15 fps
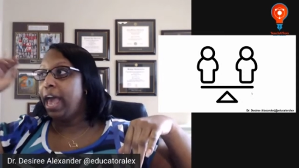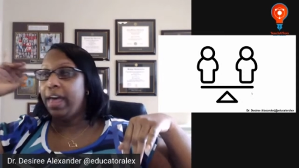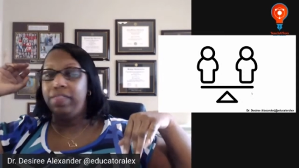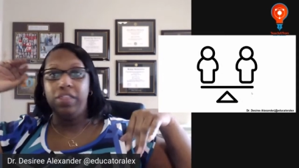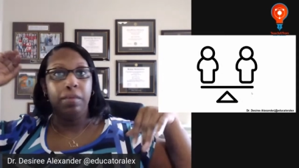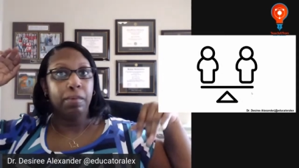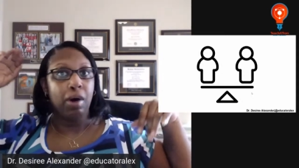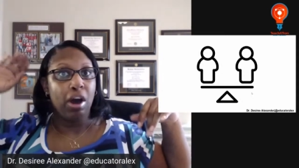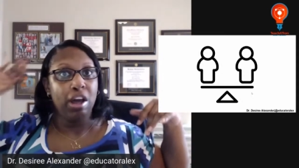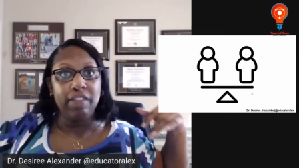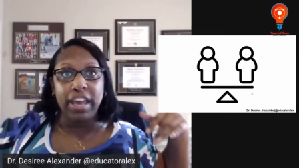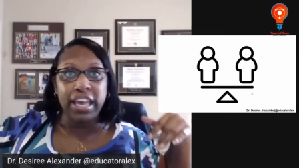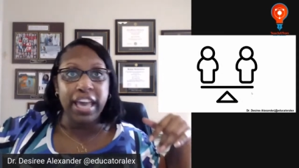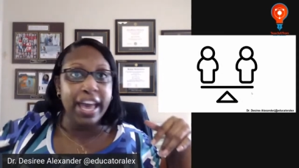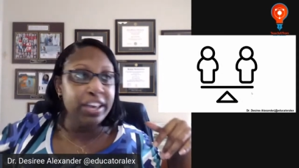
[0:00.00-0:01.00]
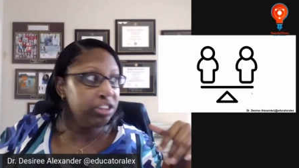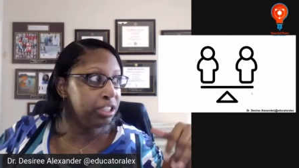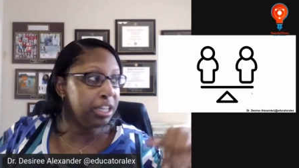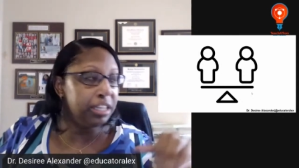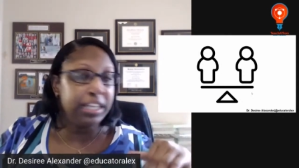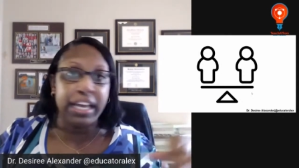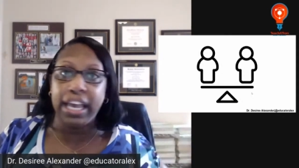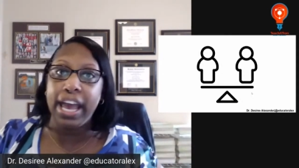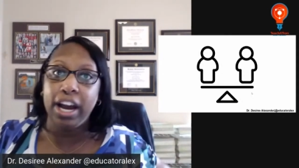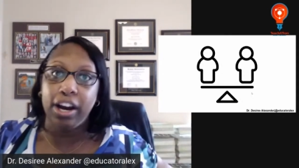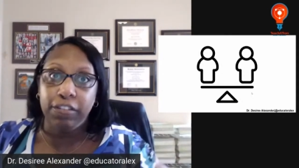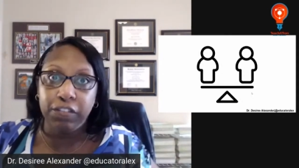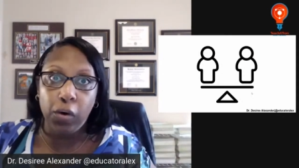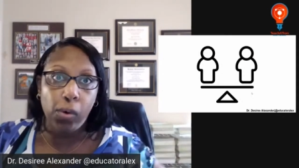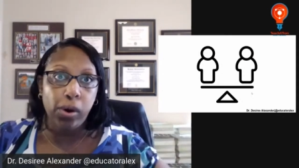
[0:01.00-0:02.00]
and them on a vacation that they can't
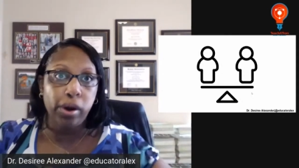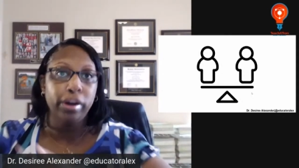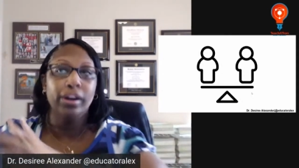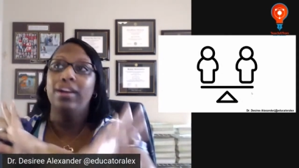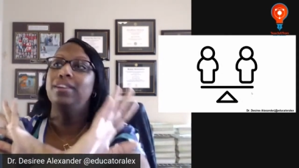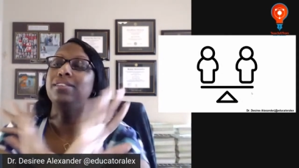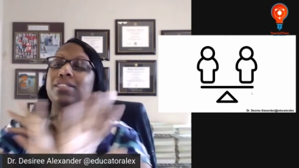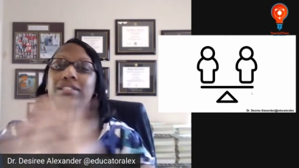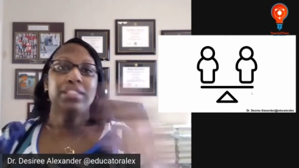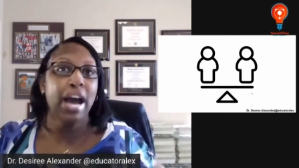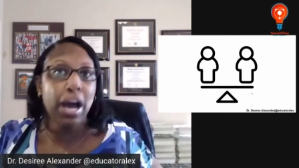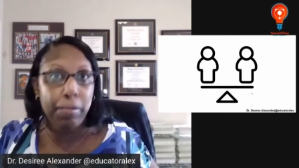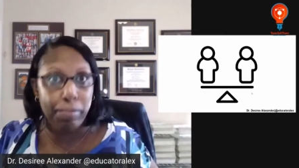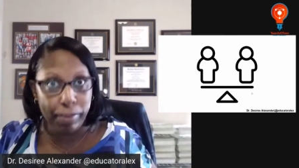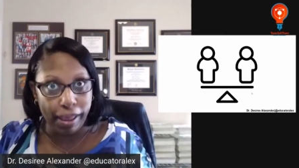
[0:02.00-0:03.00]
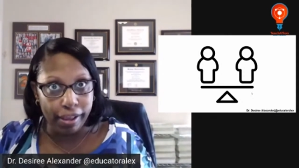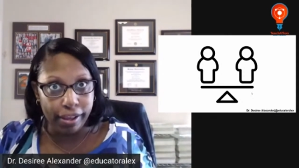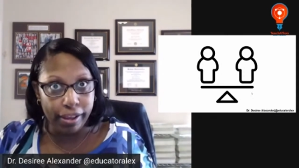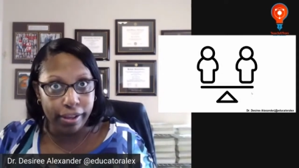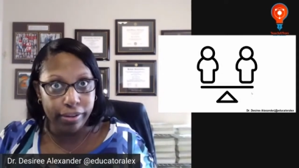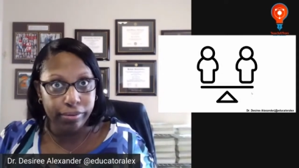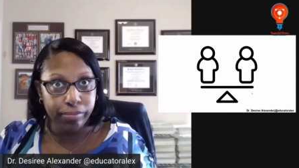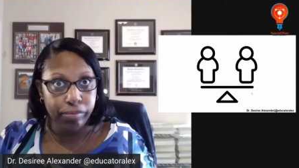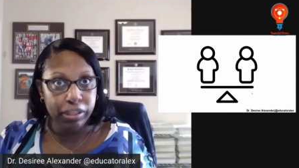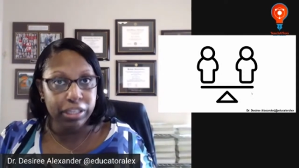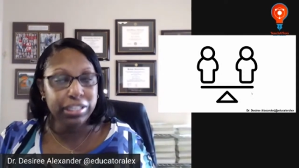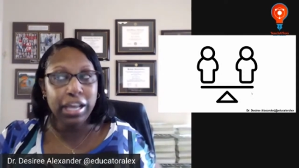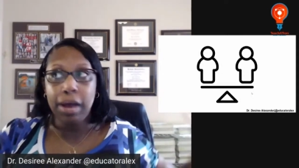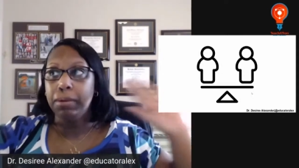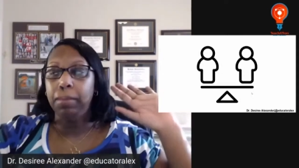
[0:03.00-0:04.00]
afford. Stop it.
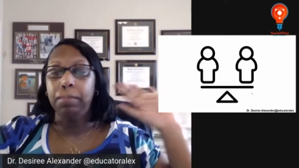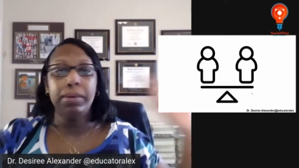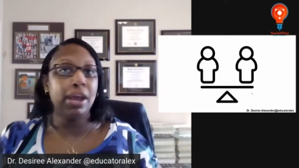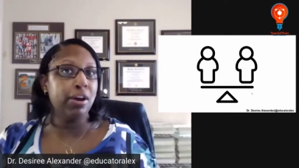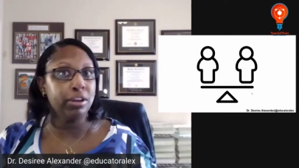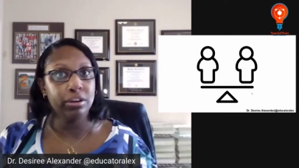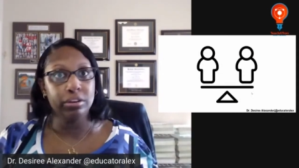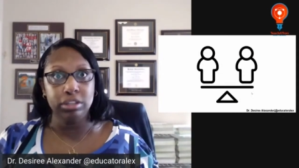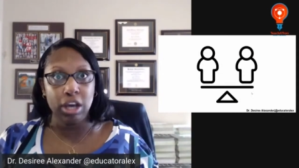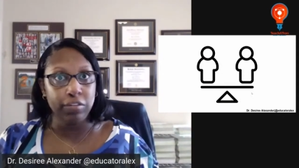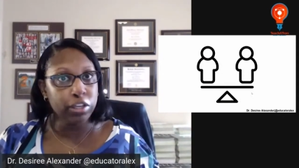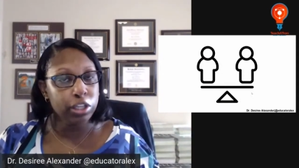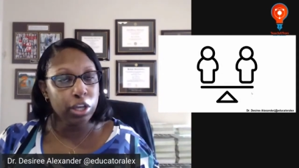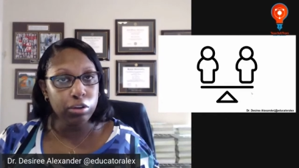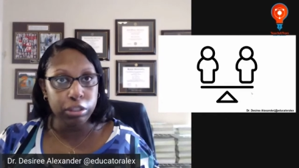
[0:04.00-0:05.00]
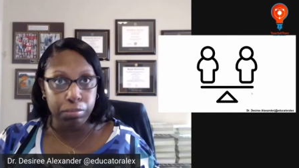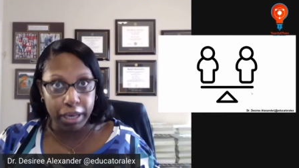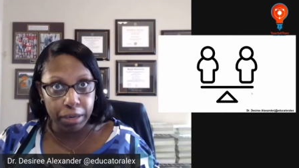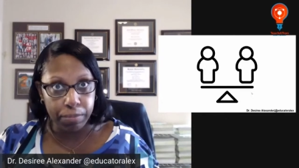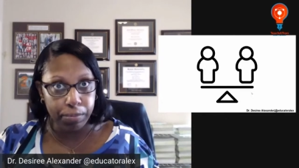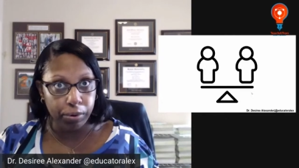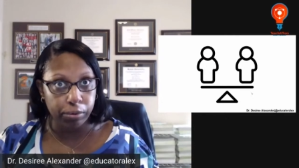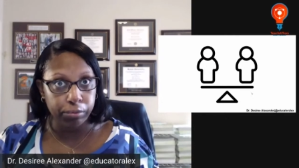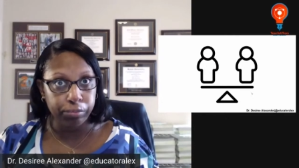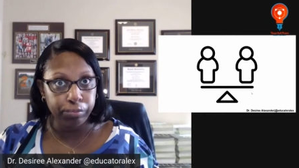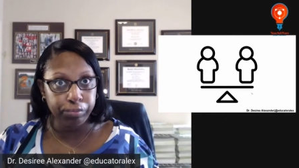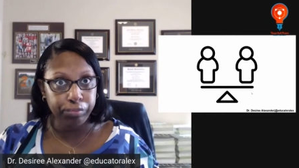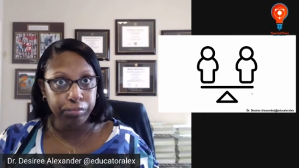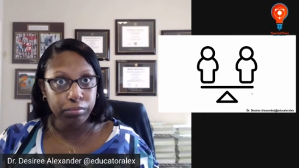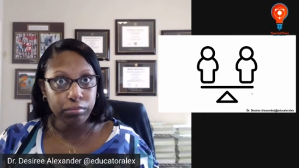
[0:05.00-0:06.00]
Stop comparing yourself to those people.
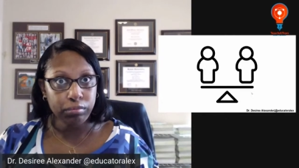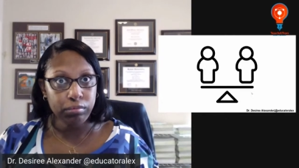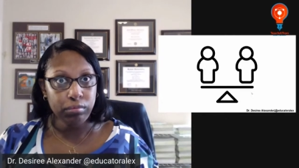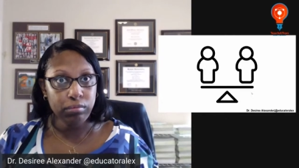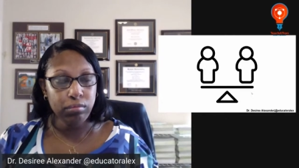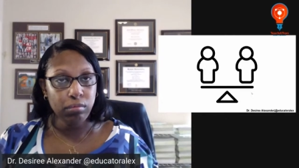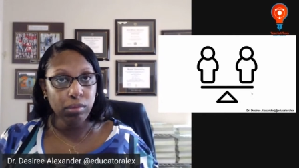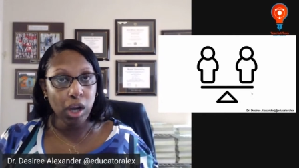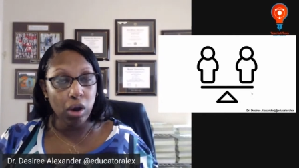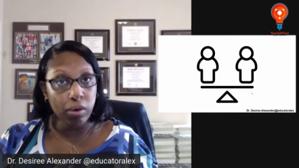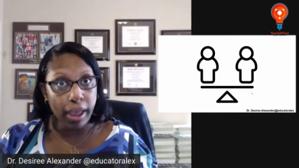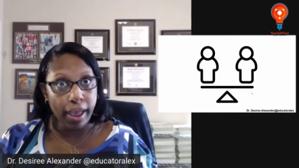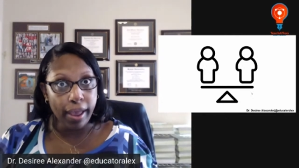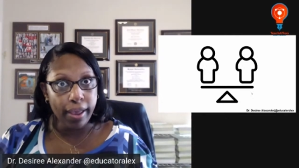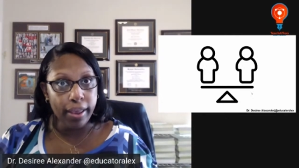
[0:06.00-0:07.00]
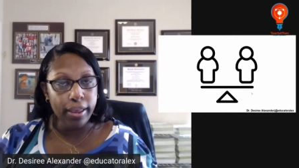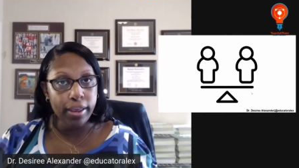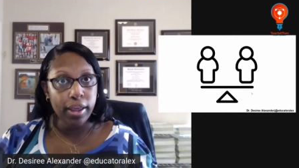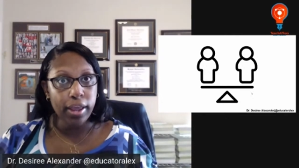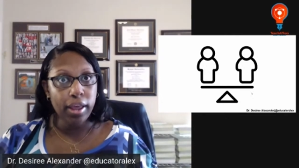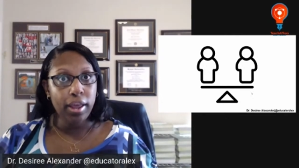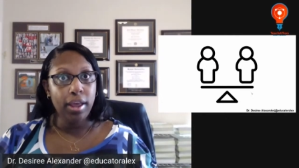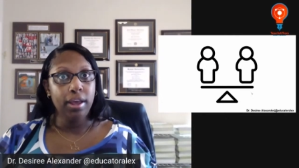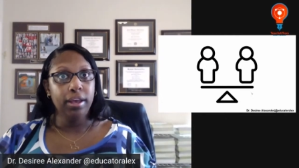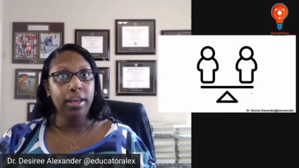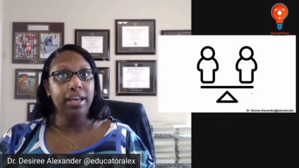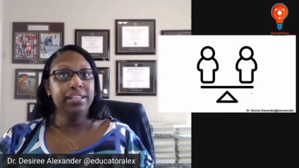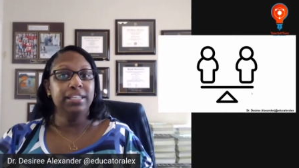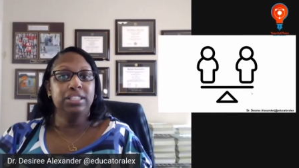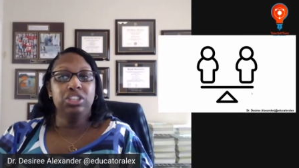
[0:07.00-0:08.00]
Okay?
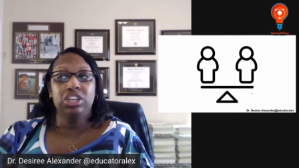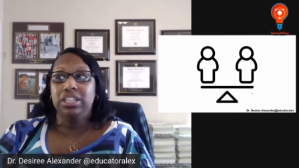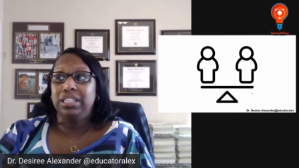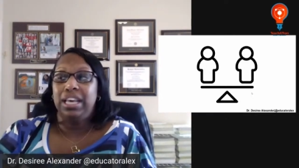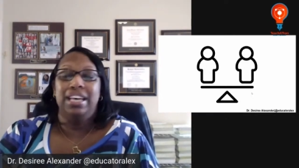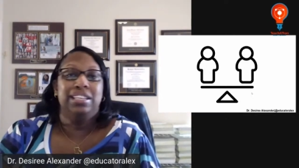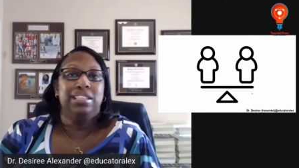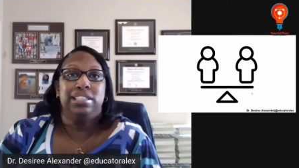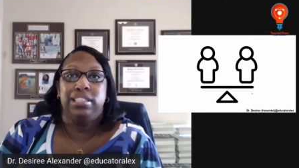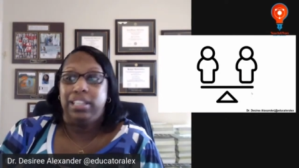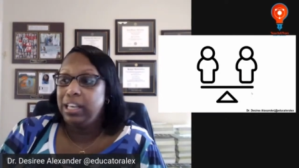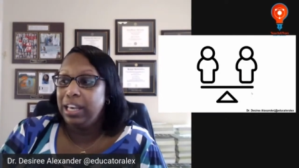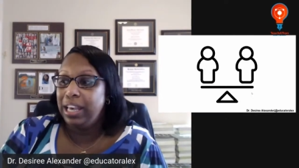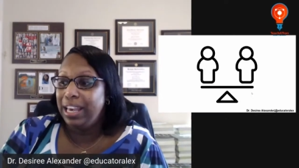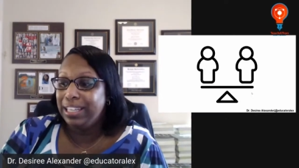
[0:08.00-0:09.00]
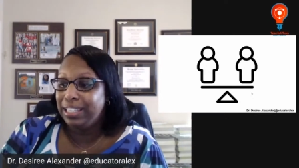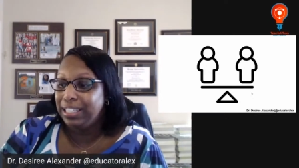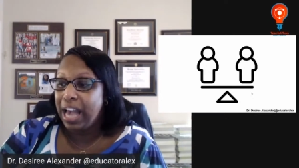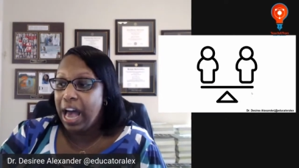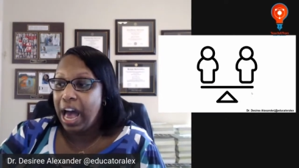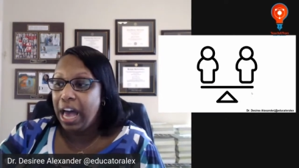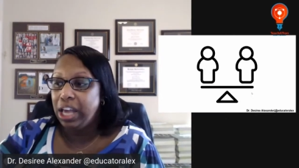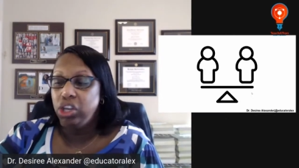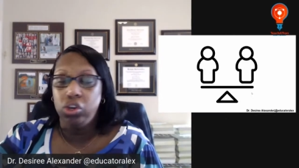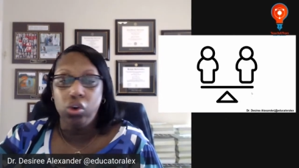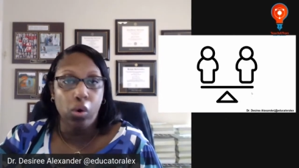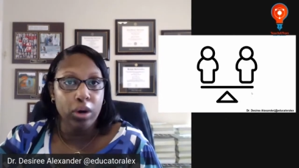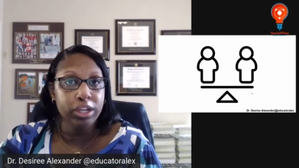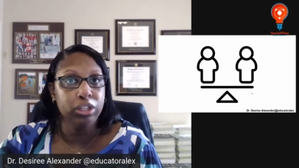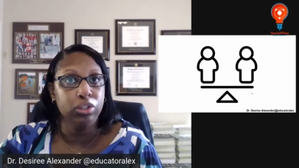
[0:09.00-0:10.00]
Because it's not
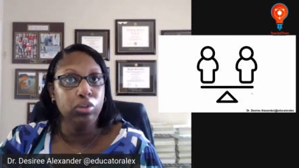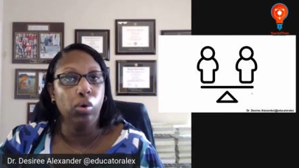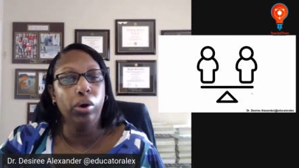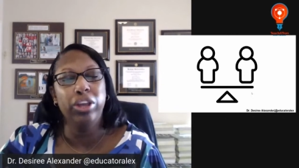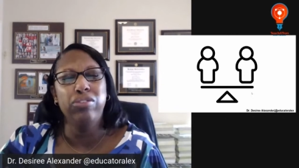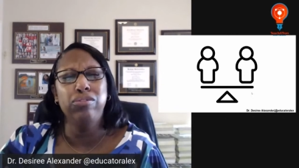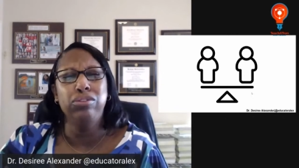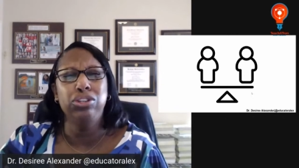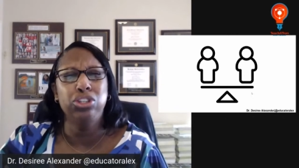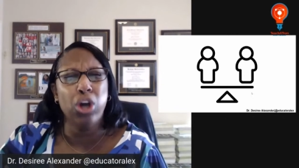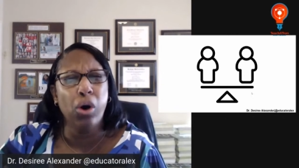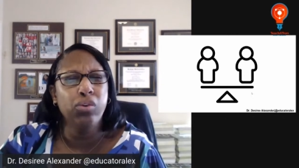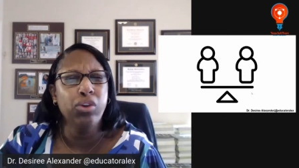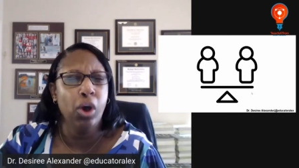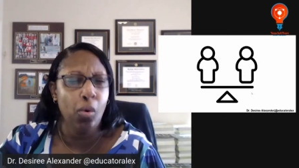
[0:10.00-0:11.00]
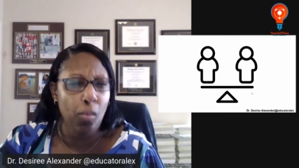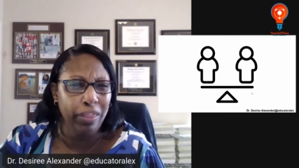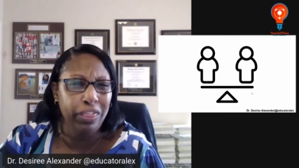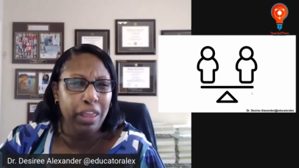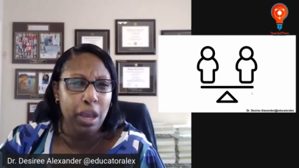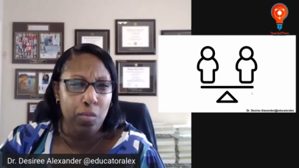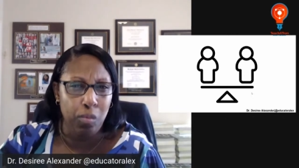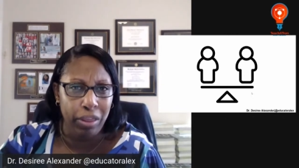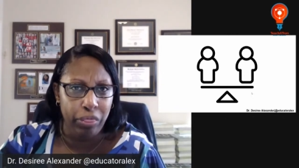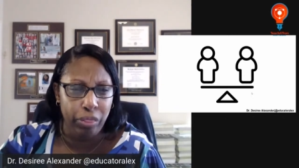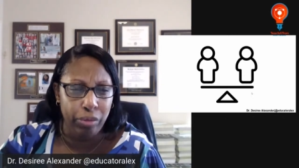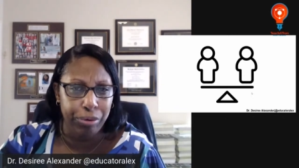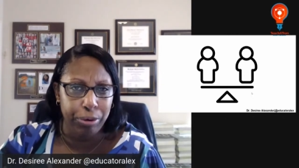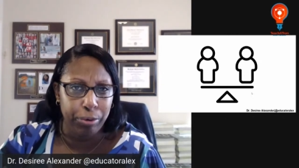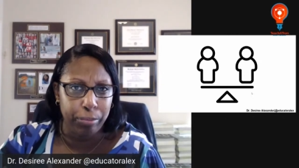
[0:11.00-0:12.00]
your story and you don't know what they
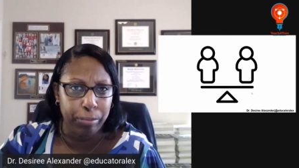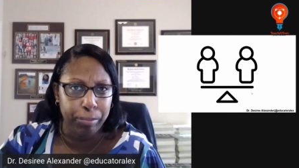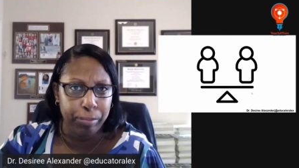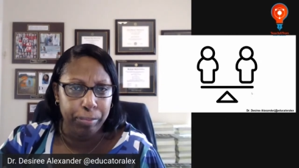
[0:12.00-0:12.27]
went through.